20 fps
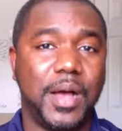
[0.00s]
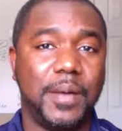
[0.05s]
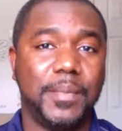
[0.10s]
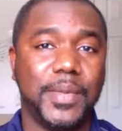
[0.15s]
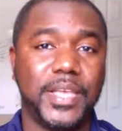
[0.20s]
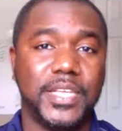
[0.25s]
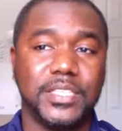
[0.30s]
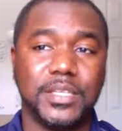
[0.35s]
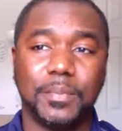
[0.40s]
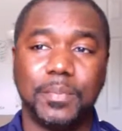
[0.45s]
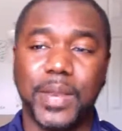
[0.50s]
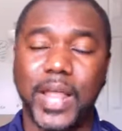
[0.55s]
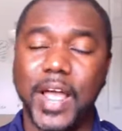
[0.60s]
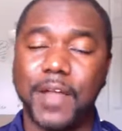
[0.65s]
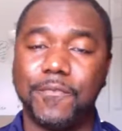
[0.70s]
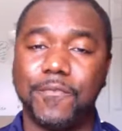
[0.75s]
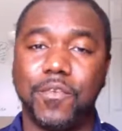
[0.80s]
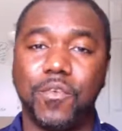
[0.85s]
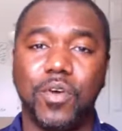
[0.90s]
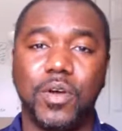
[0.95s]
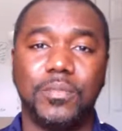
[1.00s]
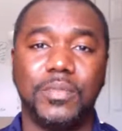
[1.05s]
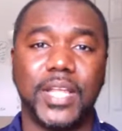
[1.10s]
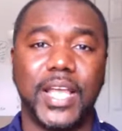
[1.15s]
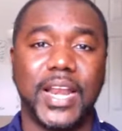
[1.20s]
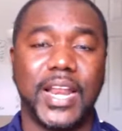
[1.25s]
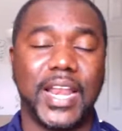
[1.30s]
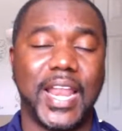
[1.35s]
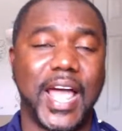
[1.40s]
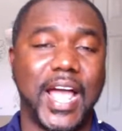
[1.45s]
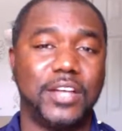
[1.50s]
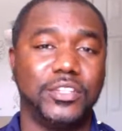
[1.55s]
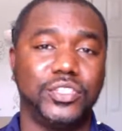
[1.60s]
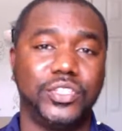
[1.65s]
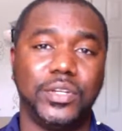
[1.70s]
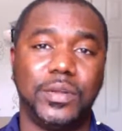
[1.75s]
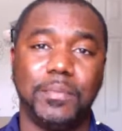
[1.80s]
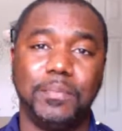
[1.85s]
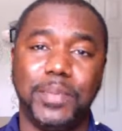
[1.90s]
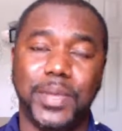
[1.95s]
is a platform that allows
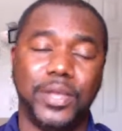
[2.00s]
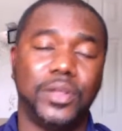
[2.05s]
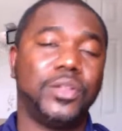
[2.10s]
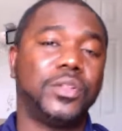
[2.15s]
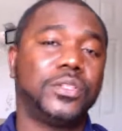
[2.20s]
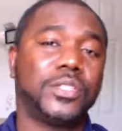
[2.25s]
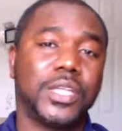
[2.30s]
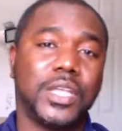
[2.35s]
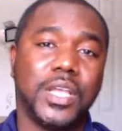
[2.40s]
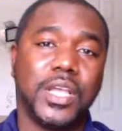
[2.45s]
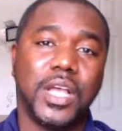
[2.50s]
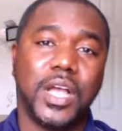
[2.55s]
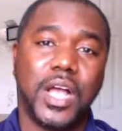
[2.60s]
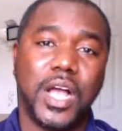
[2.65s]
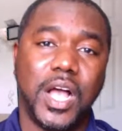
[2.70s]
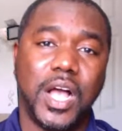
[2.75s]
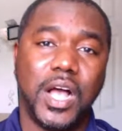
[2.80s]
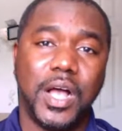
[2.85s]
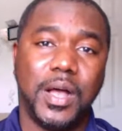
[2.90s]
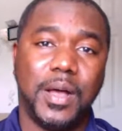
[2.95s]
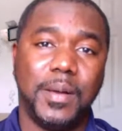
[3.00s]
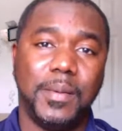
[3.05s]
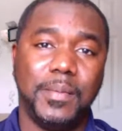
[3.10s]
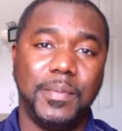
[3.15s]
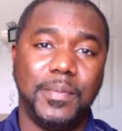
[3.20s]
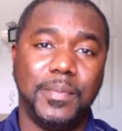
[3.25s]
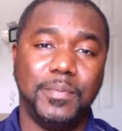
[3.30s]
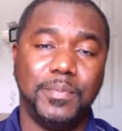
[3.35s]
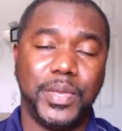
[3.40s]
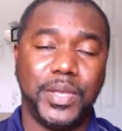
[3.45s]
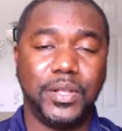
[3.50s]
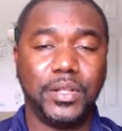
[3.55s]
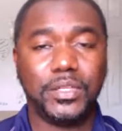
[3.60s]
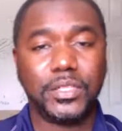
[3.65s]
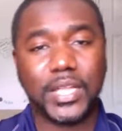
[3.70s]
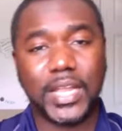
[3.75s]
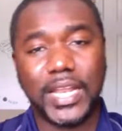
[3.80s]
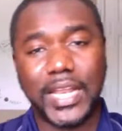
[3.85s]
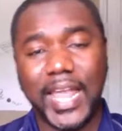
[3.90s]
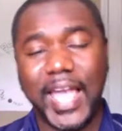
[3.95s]
you to build
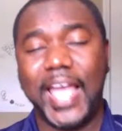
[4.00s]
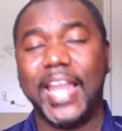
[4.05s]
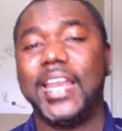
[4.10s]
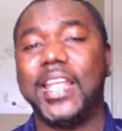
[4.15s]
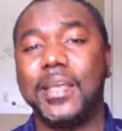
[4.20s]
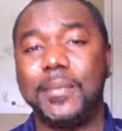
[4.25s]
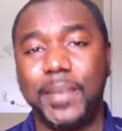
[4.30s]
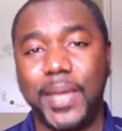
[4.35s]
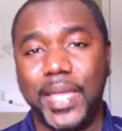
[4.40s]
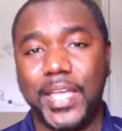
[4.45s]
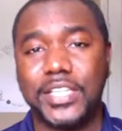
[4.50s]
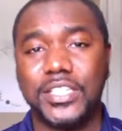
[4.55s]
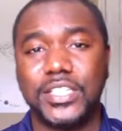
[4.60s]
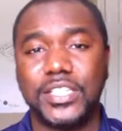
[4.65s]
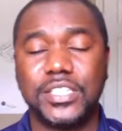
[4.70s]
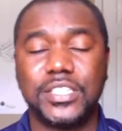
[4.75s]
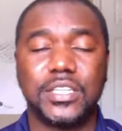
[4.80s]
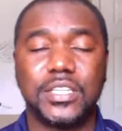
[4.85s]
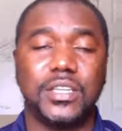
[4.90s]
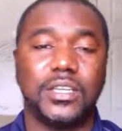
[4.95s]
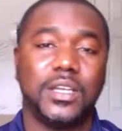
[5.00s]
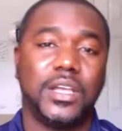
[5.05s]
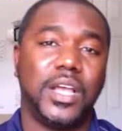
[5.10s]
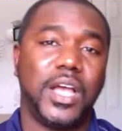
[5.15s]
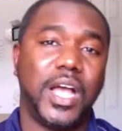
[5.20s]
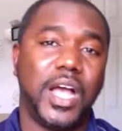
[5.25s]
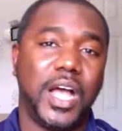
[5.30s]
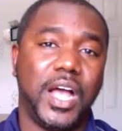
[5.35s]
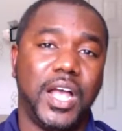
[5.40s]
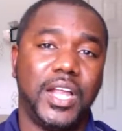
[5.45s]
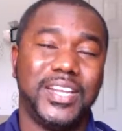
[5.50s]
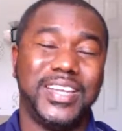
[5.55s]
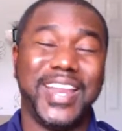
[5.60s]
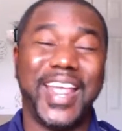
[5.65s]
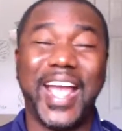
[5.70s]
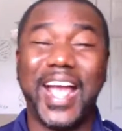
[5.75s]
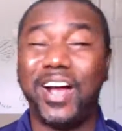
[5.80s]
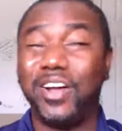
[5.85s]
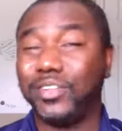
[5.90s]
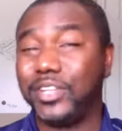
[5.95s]
landing pages.
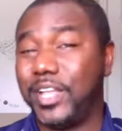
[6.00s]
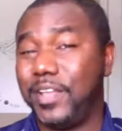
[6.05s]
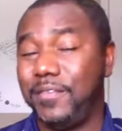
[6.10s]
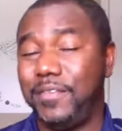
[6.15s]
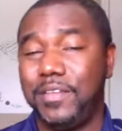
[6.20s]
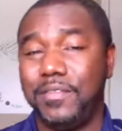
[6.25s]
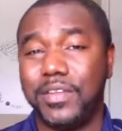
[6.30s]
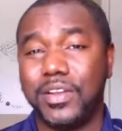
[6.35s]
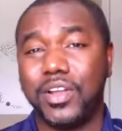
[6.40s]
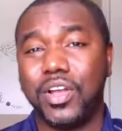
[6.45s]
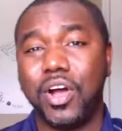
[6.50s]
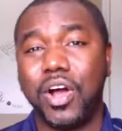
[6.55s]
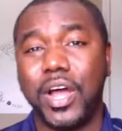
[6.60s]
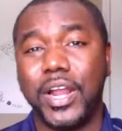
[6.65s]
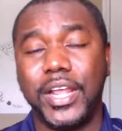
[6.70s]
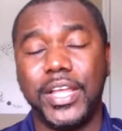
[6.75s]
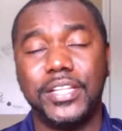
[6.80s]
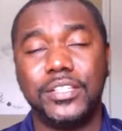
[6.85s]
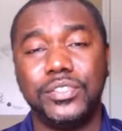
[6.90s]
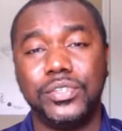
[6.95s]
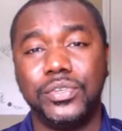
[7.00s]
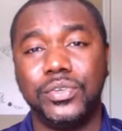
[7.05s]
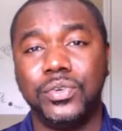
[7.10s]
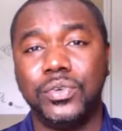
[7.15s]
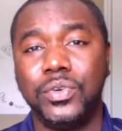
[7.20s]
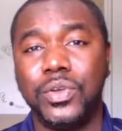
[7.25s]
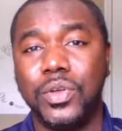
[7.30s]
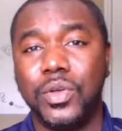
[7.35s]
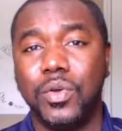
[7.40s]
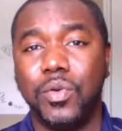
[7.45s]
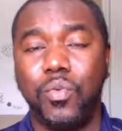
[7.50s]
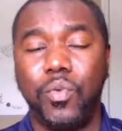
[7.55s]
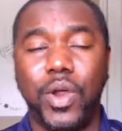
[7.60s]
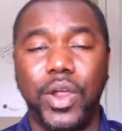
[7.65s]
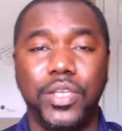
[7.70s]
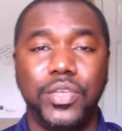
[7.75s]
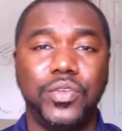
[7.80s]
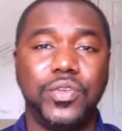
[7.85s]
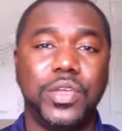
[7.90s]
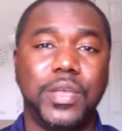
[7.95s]
Now they've even gone into
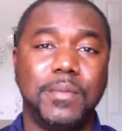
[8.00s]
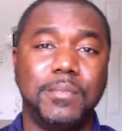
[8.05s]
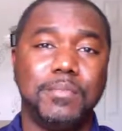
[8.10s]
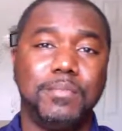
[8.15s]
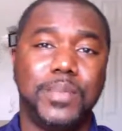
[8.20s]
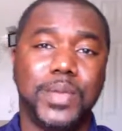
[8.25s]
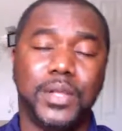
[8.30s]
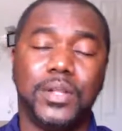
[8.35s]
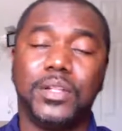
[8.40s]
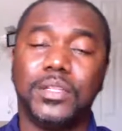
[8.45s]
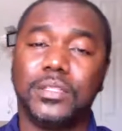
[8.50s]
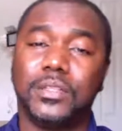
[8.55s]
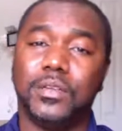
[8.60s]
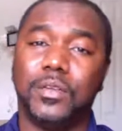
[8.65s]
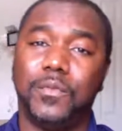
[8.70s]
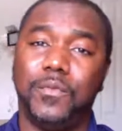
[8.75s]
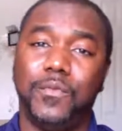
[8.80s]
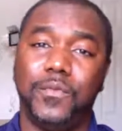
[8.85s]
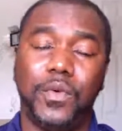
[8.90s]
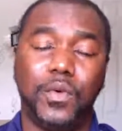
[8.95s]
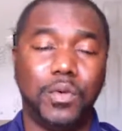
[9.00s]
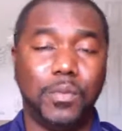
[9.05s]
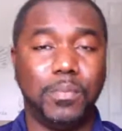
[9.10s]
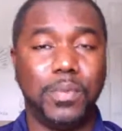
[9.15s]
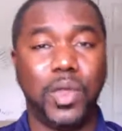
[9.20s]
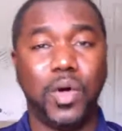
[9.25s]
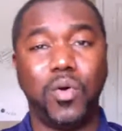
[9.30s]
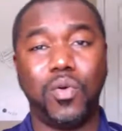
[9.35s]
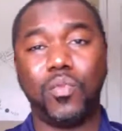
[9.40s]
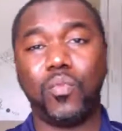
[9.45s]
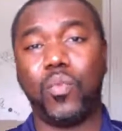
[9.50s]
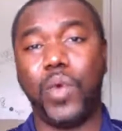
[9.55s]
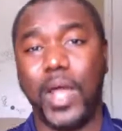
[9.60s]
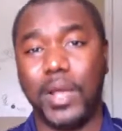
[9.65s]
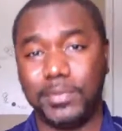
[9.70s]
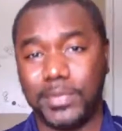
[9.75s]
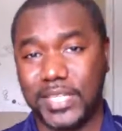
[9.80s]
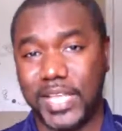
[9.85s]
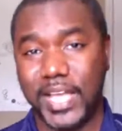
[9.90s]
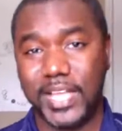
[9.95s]
where you can build full-blown
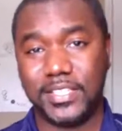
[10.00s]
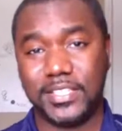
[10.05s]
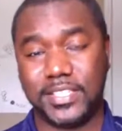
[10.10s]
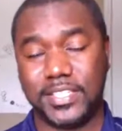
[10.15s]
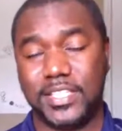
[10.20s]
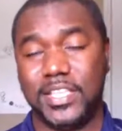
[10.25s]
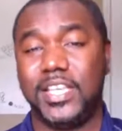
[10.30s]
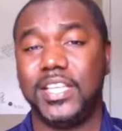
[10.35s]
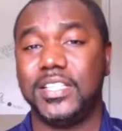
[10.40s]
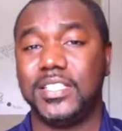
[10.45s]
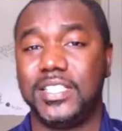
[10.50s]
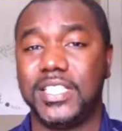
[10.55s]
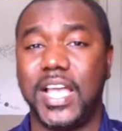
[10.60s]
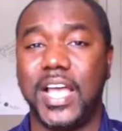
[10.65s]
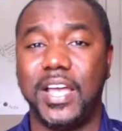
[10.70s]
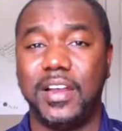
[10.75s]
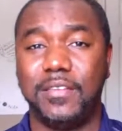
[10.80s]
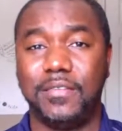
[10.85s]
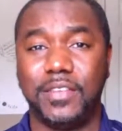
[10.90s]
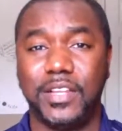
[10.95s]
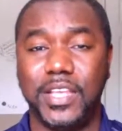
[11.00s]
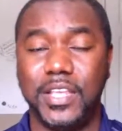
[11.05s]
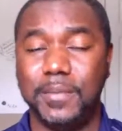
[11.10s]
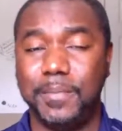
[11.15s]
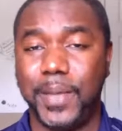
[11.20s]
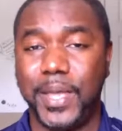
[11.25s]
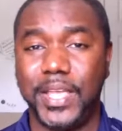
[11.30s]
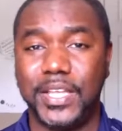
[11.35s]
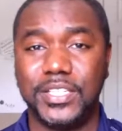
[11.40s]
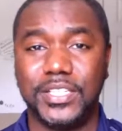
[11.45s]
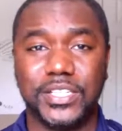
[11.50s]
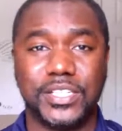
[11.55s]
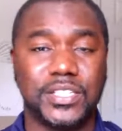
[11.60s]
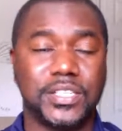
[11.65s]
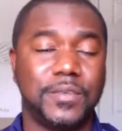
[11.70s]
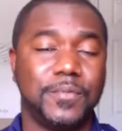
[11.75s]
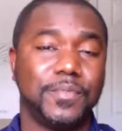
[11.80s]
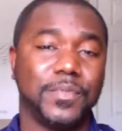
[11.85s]
websites inside of Lead Pages.